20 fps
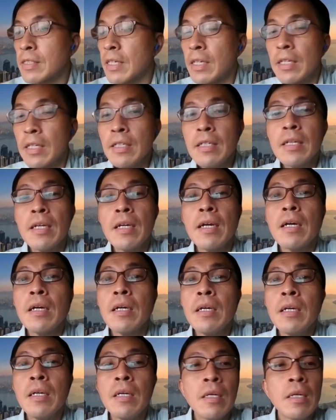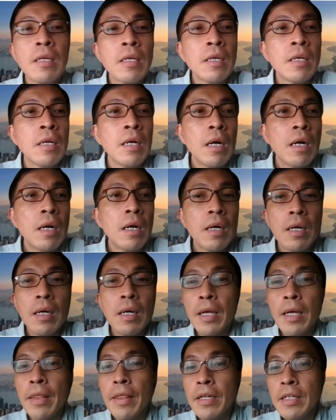King. Yeah.
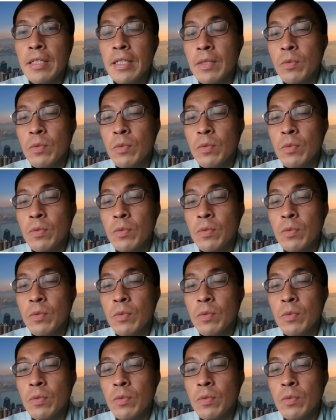I think